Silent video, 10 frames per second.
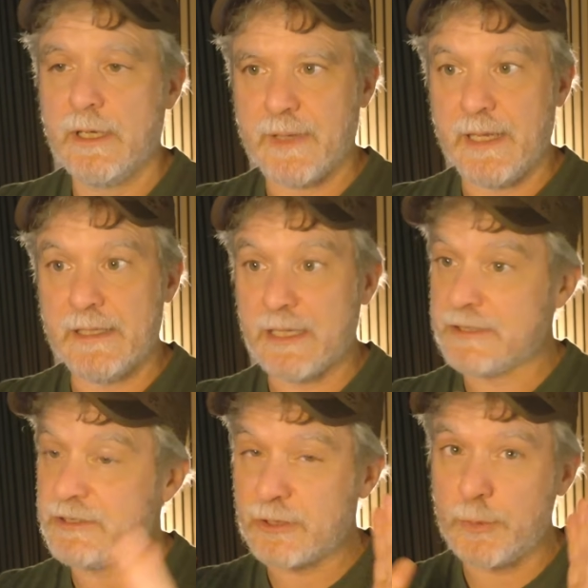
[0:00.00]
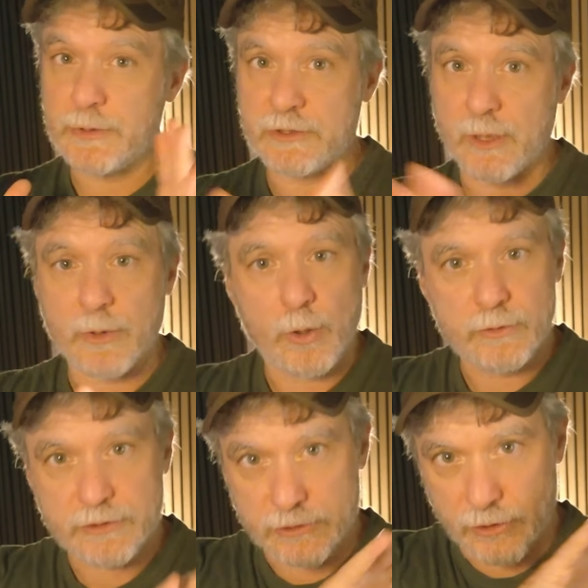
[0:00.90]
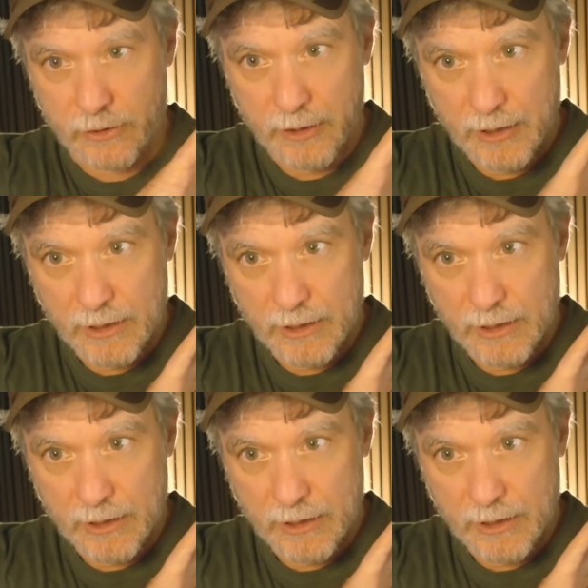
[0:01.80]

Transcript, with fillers: And I just hope you saw with Hostinger,